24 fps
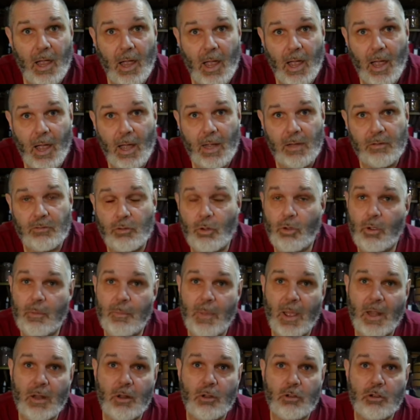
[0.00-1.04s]
and knowing
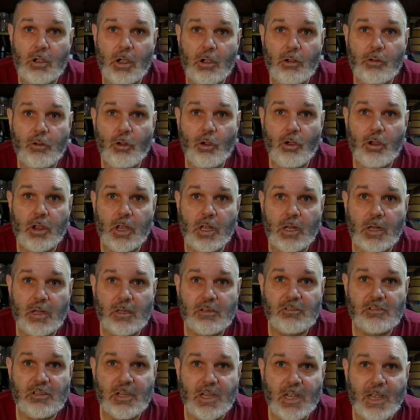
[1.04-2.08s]
my luck, I'll croak it
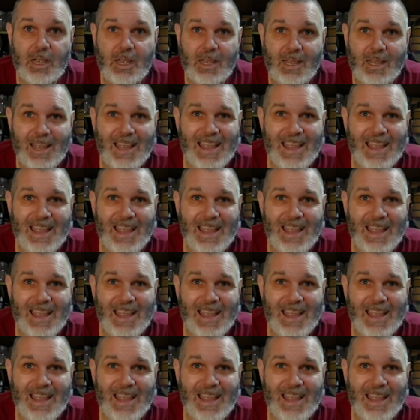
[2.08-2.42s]
this year,